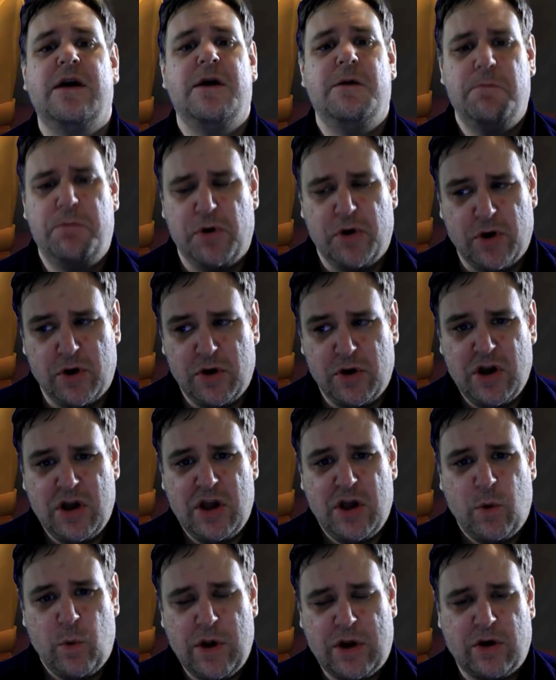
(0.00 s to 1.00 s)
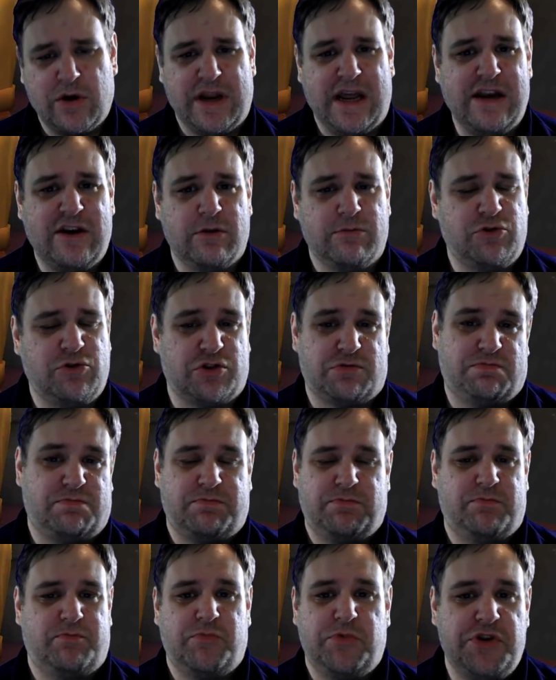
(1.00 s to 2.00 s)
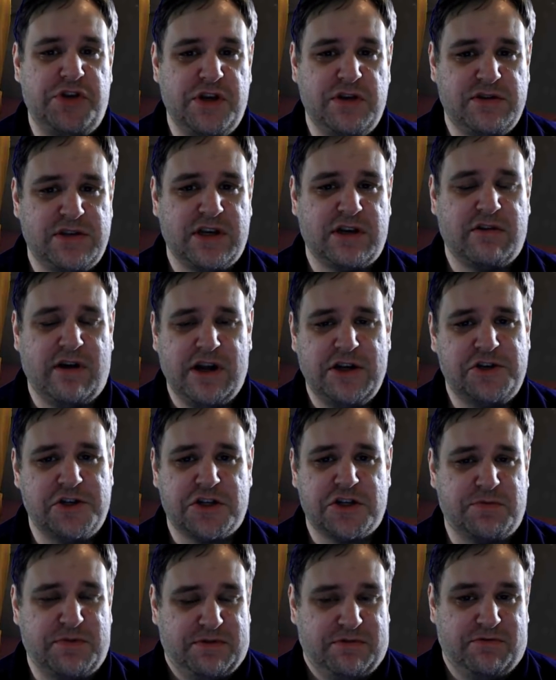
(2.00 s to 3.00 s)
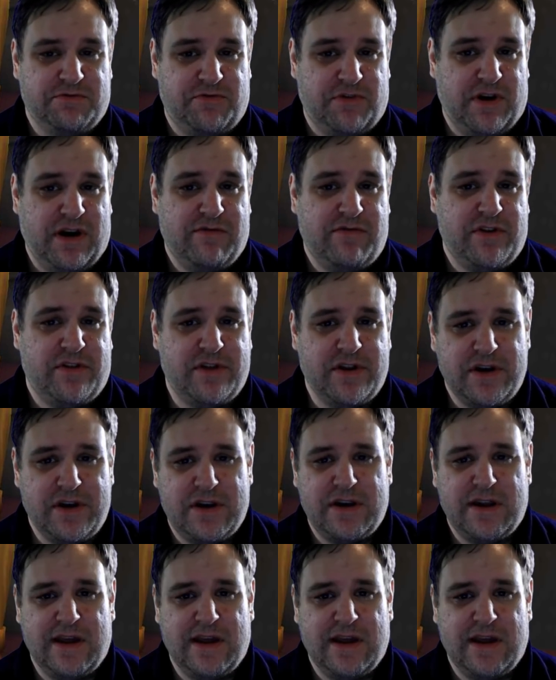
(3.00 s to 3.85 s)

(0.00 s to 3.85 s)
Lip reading: But we could end up just using Greater Judgment for everything.